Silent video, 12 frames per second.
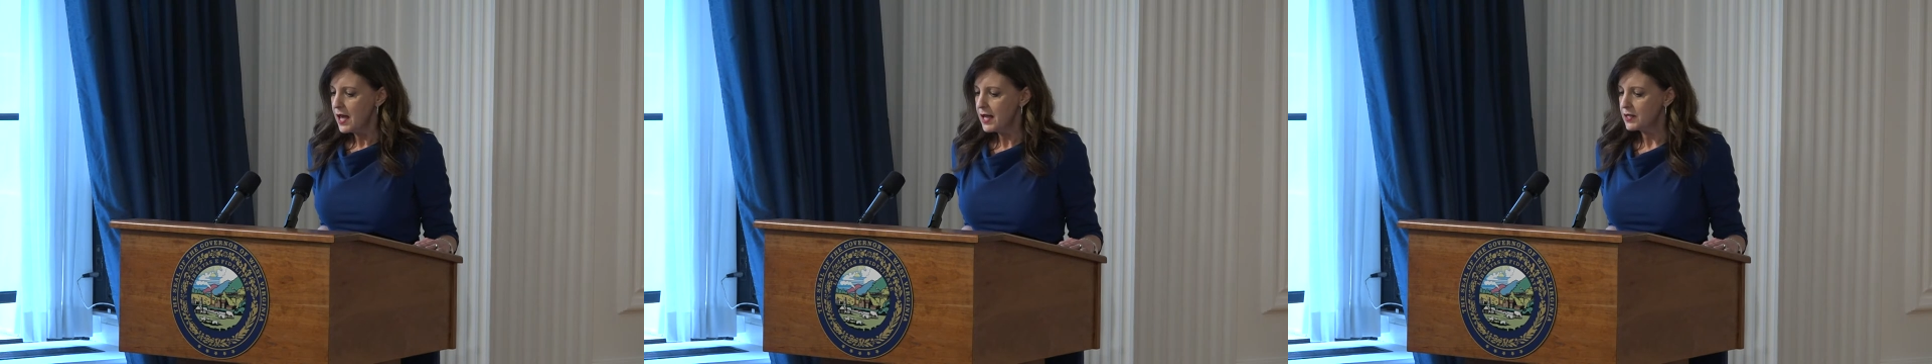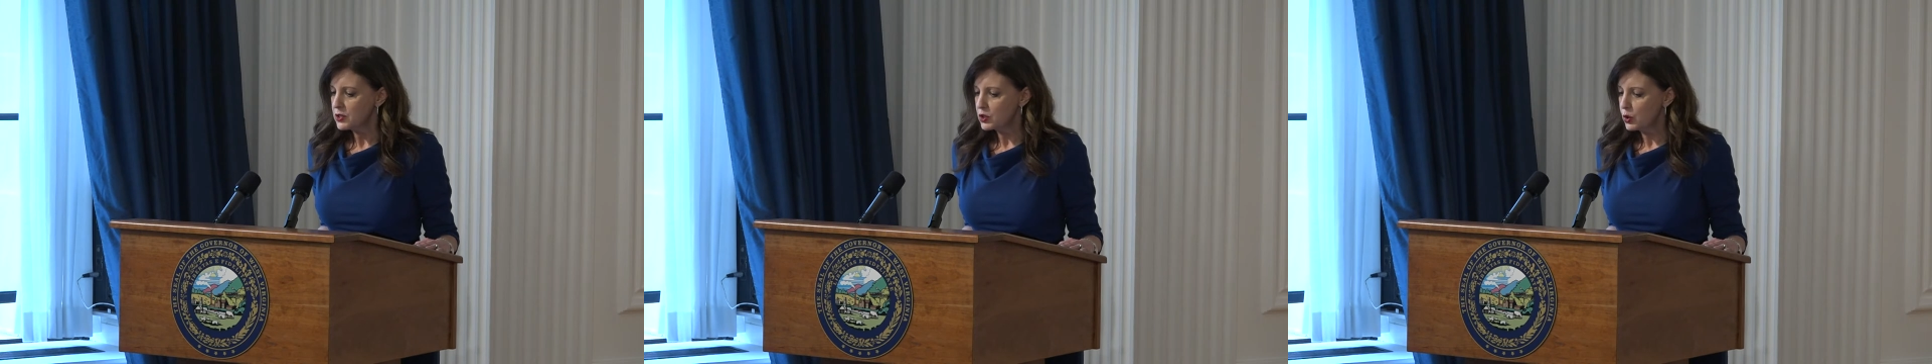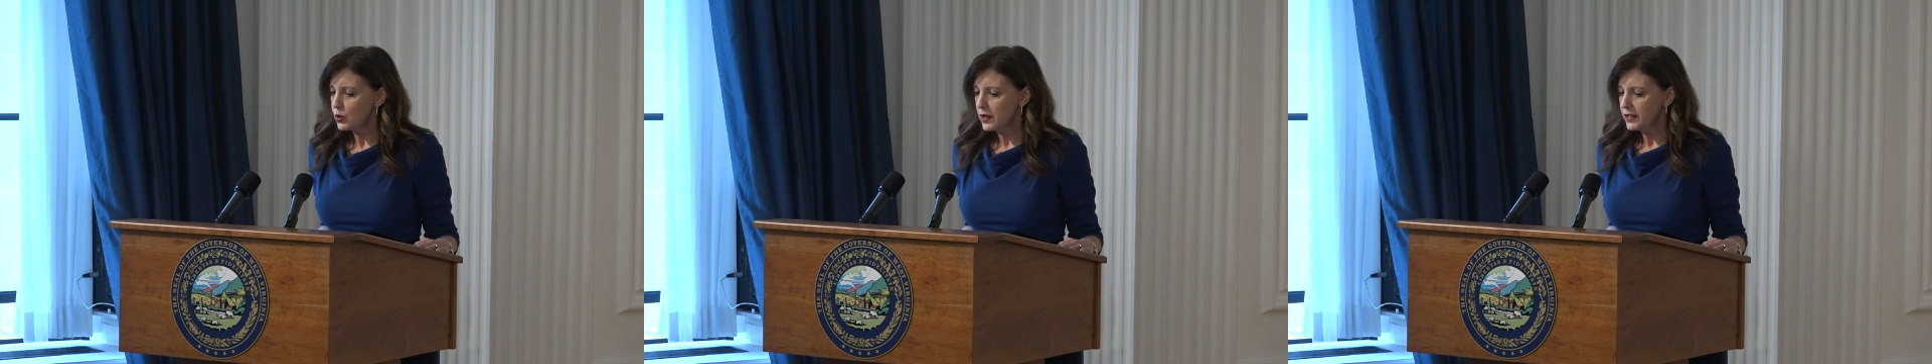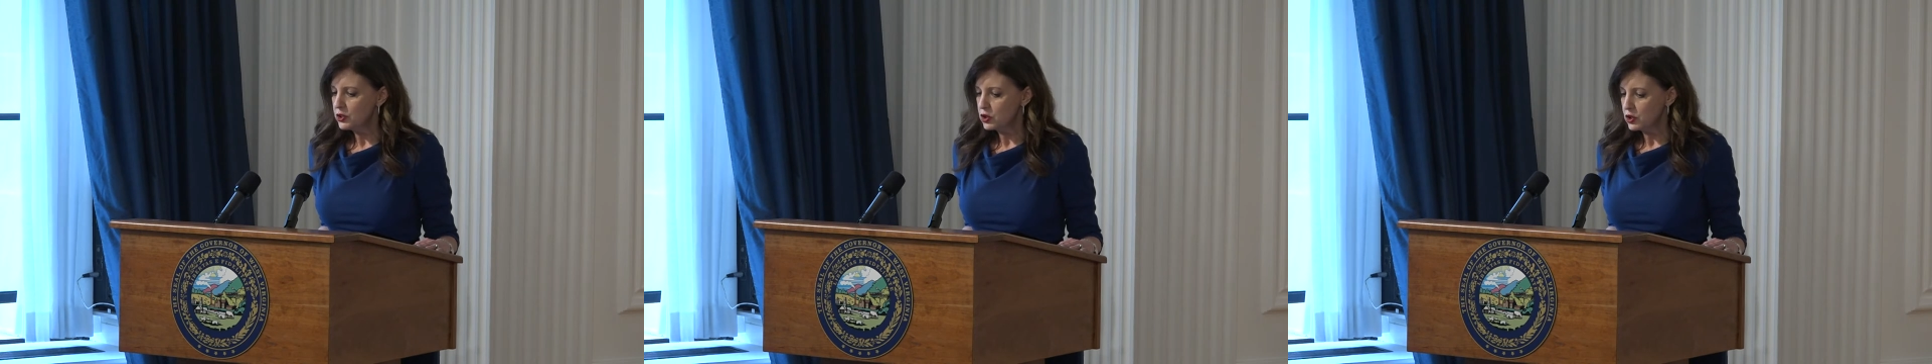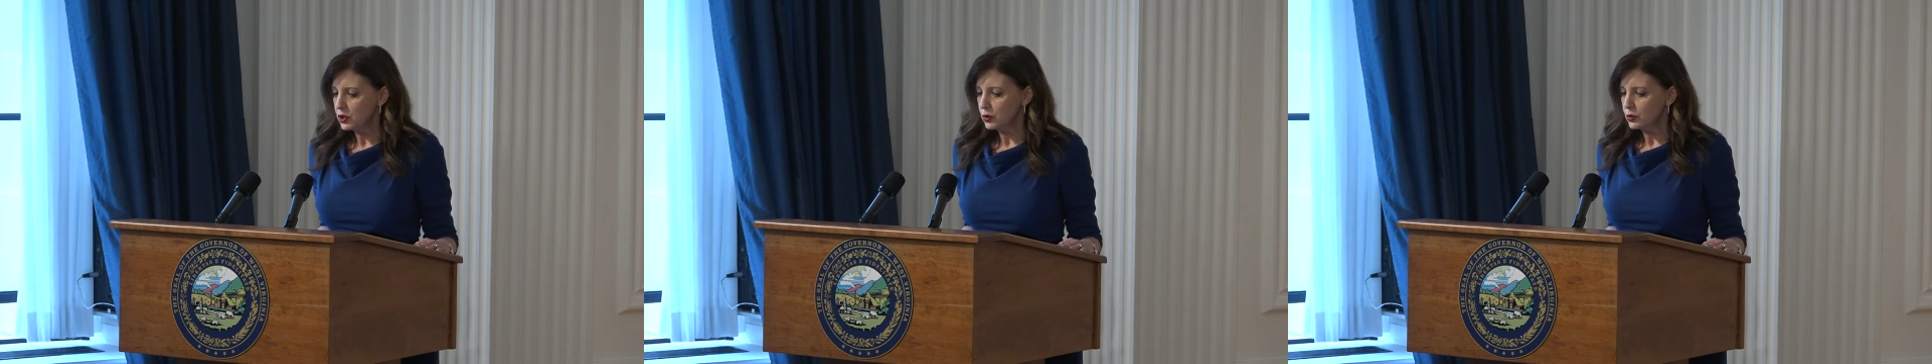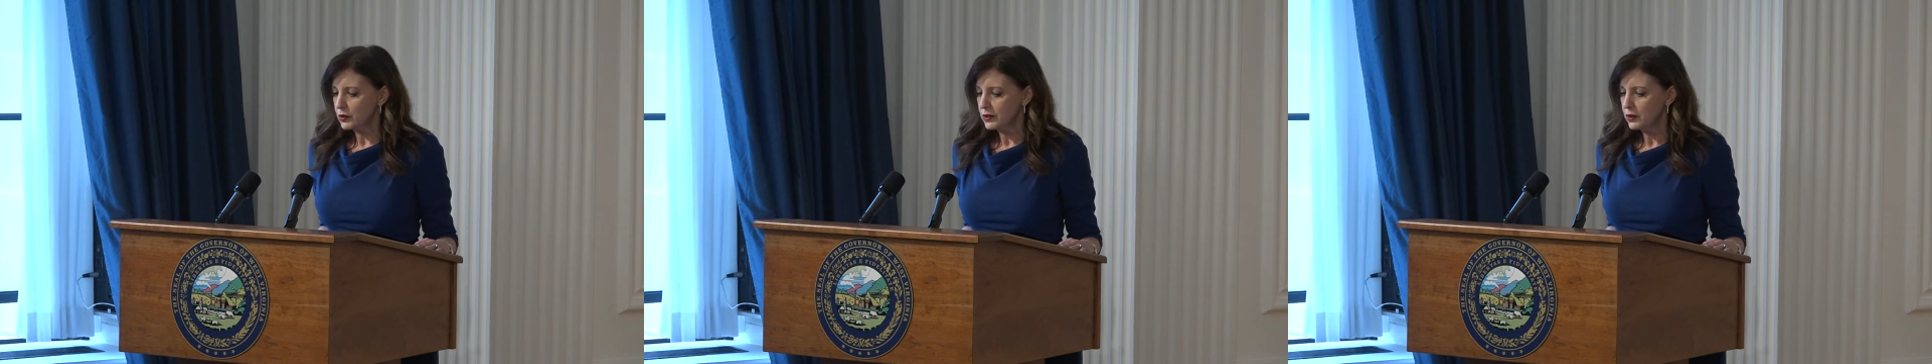and school-age
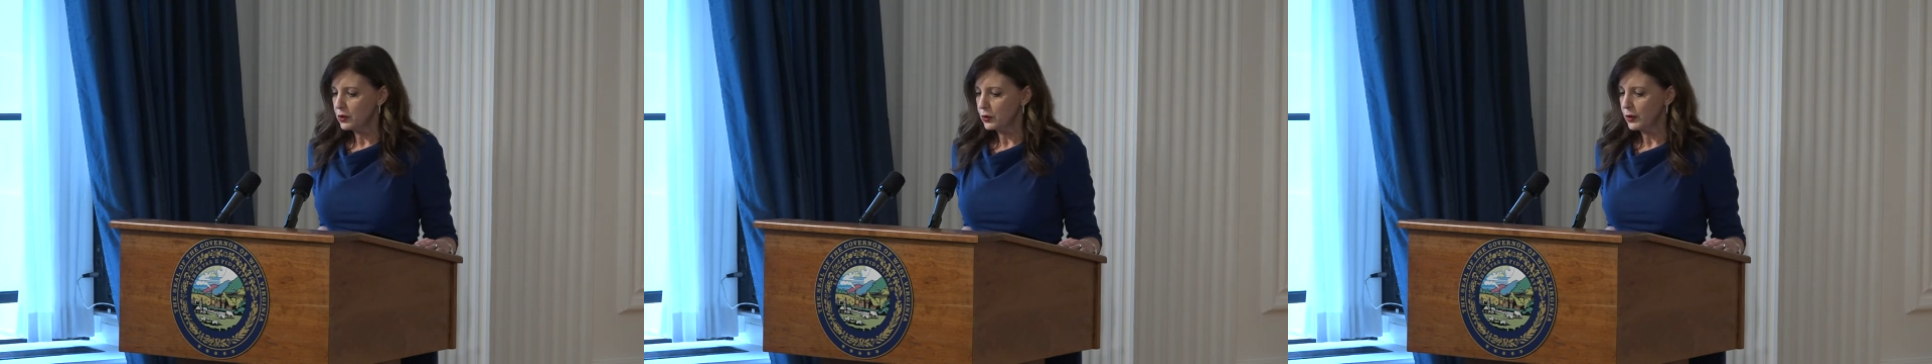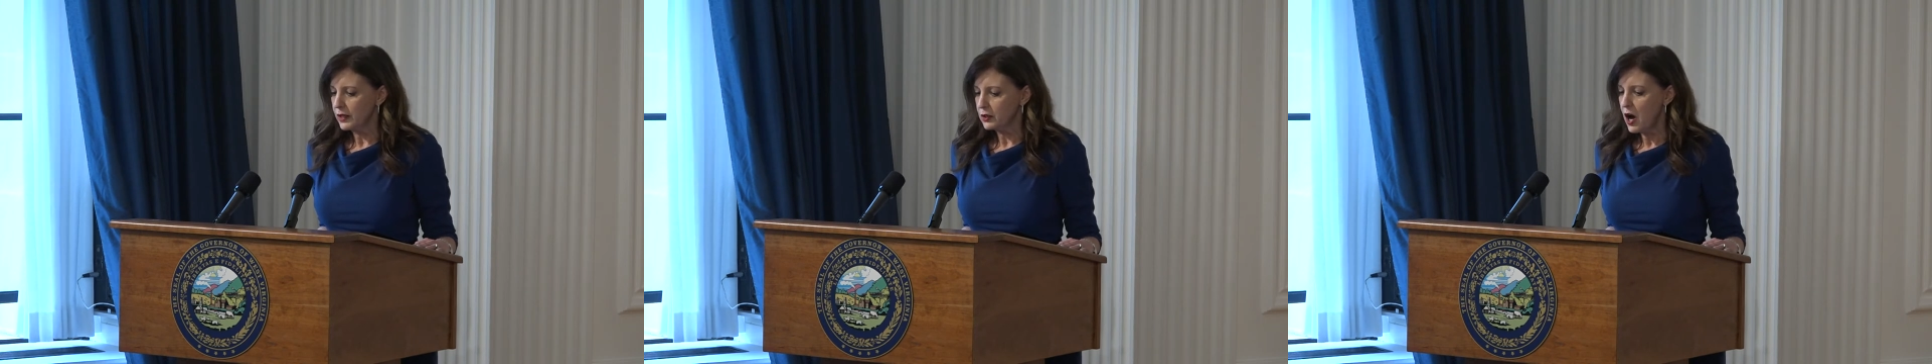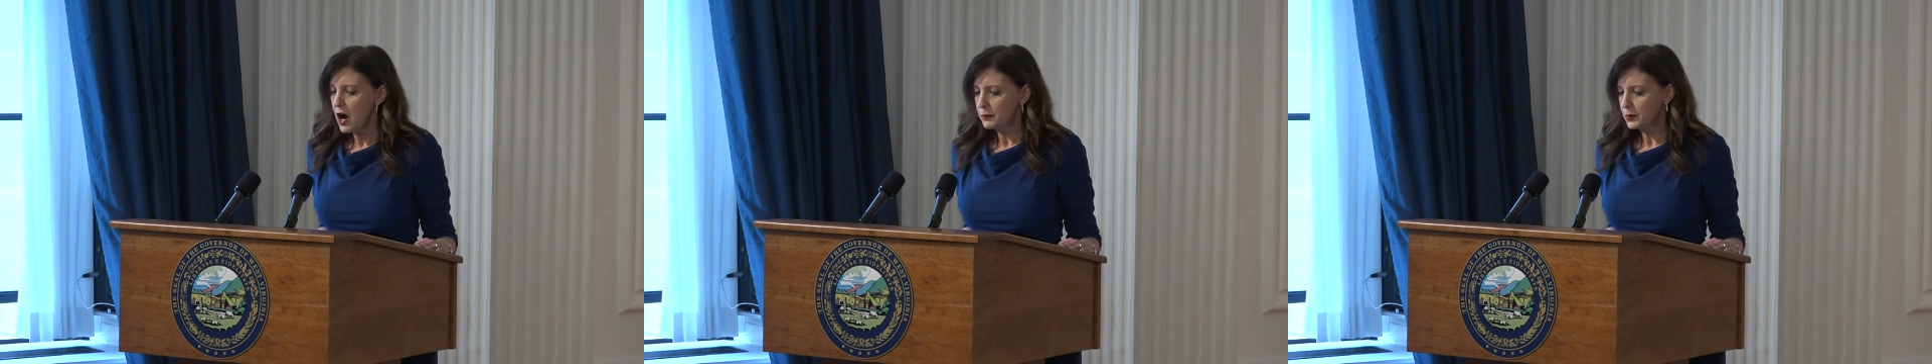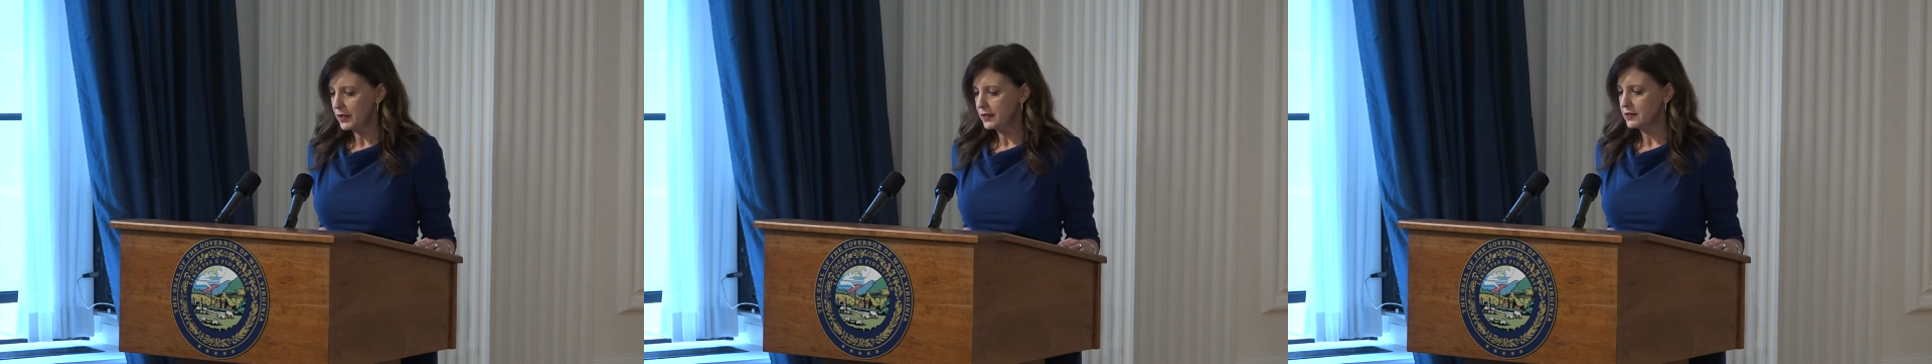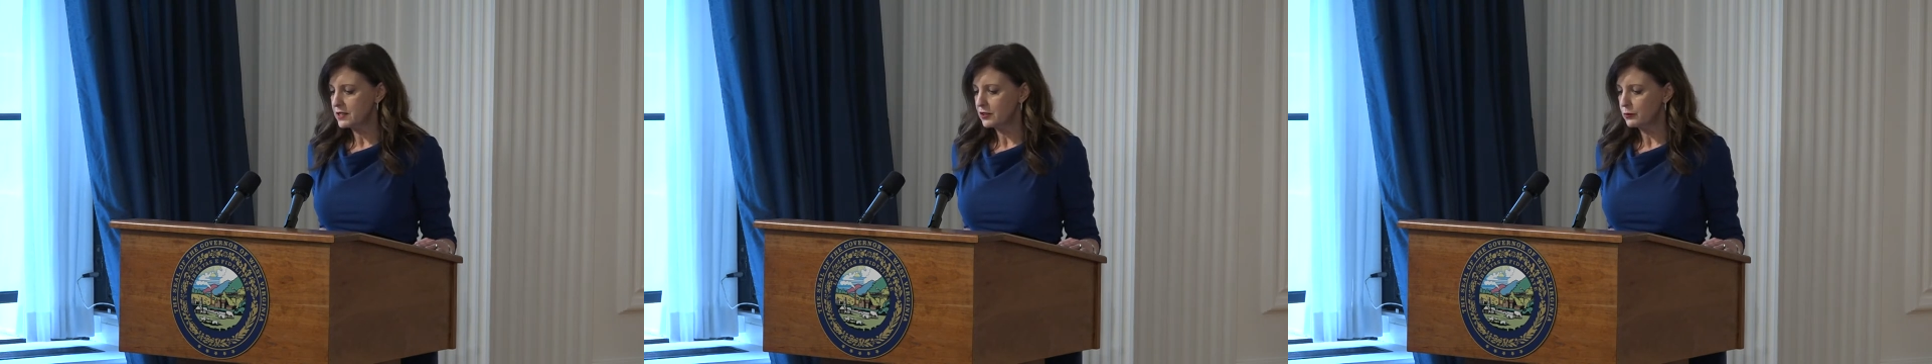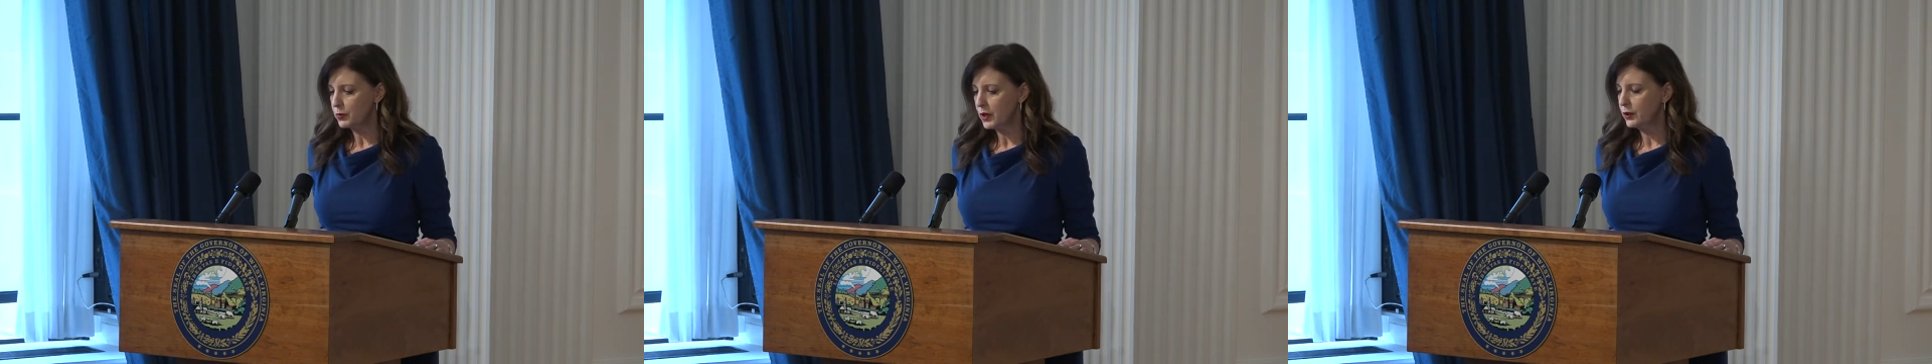children through a
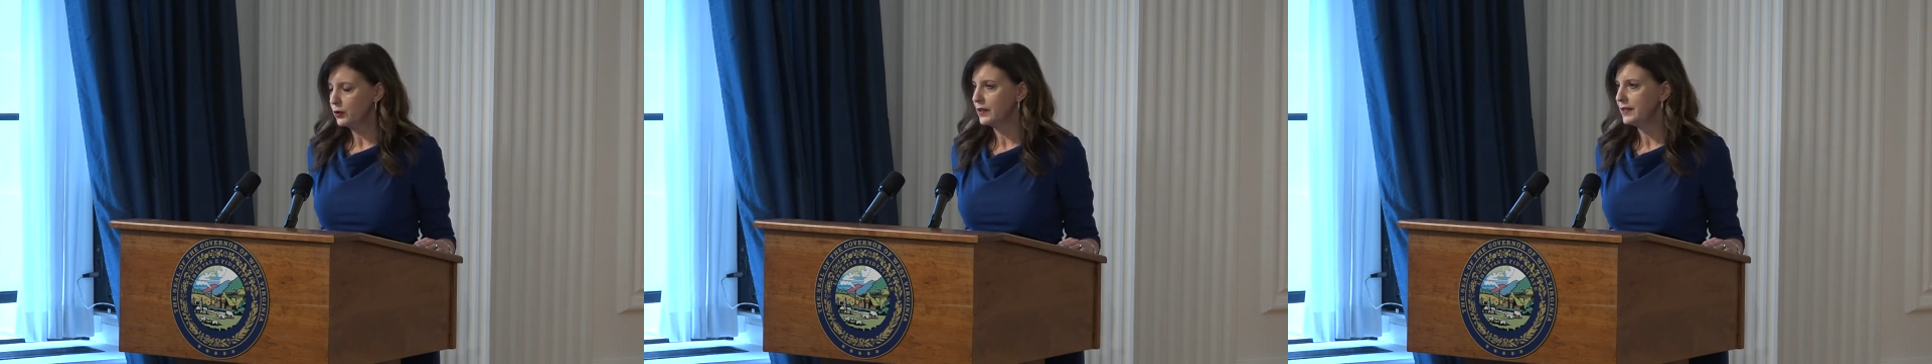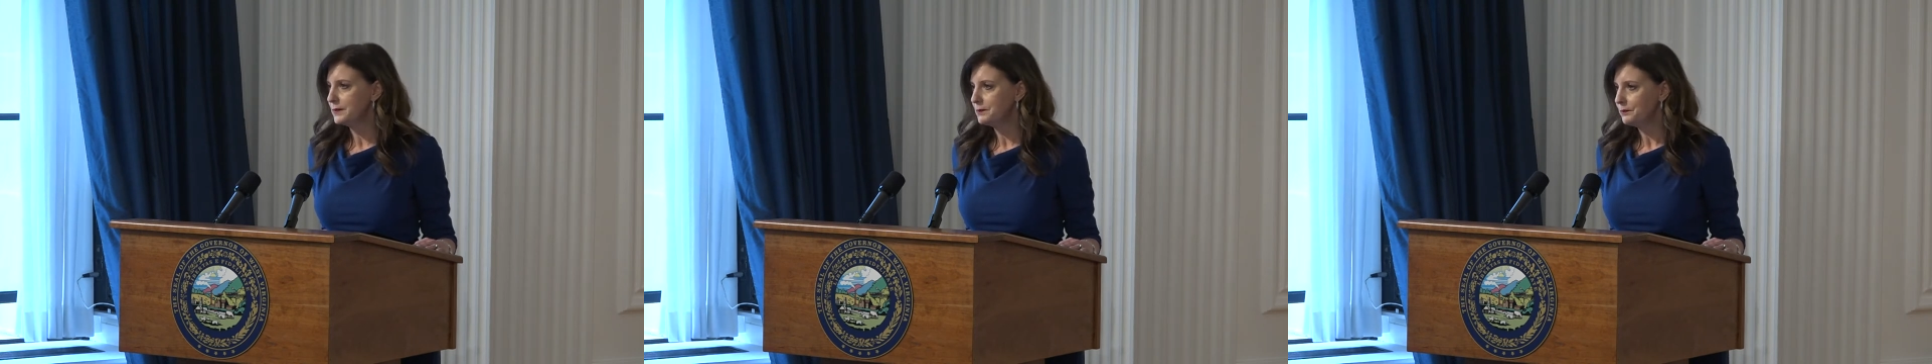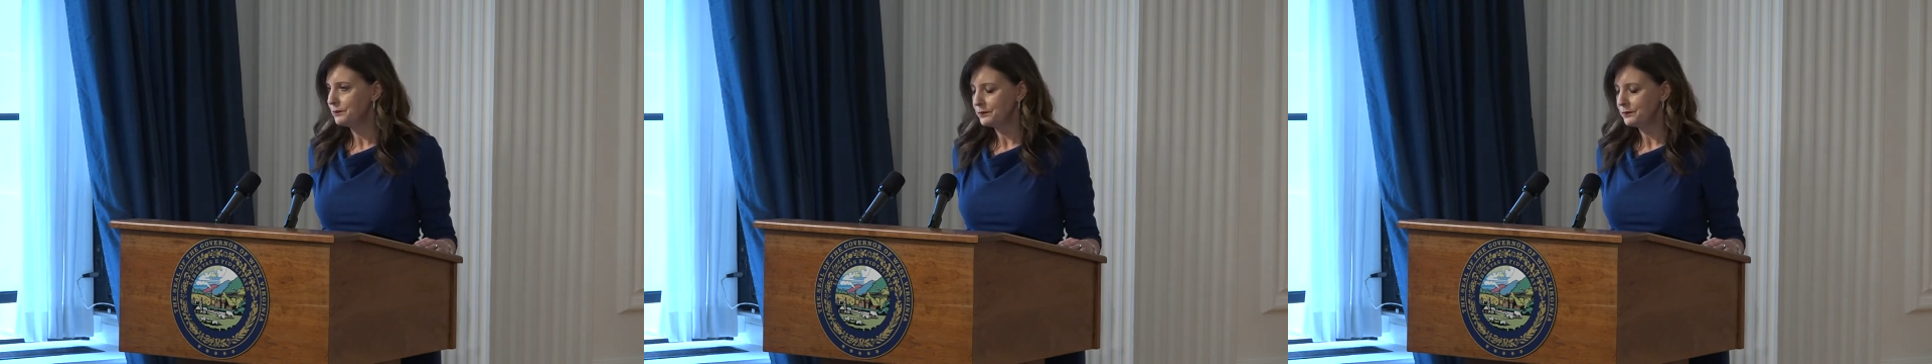comprehensive program.